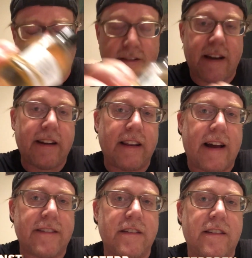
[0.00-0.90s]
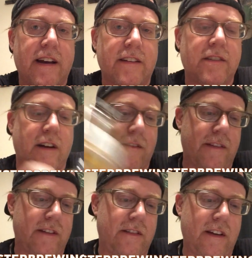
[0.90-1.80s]
test and the last test of
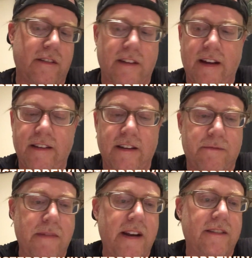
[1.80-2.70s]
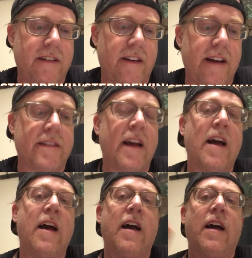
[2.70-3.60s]
this yeast in this mini series.
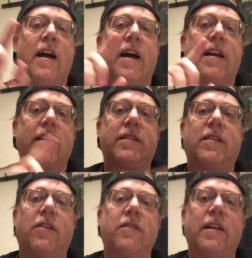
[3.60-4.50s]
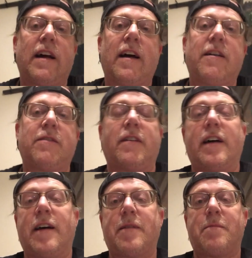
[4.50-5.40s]
And I don't have, oh, I
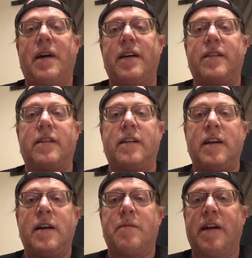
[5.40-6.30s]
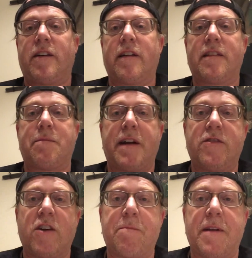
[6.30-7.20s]
have my binder, but I don't have the
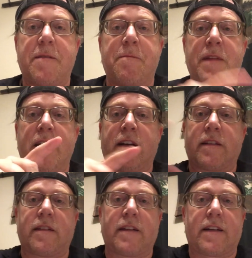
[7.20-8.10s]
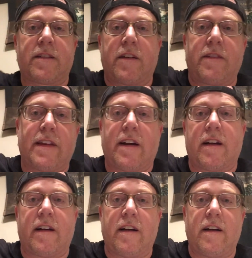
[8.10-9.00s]
page open because it's actually over
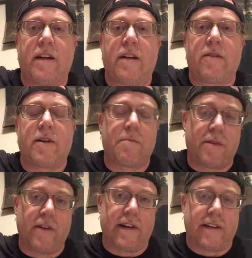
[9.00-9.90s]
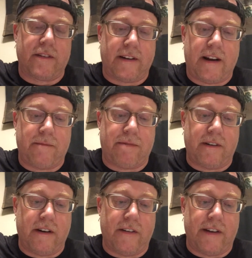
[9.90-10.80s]
there where I'm brewing. I took it out and put
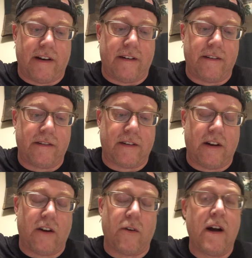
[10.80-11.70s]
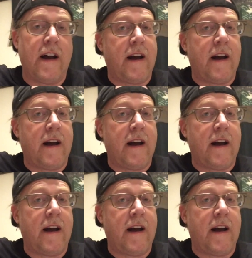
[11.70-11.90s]
it over there. So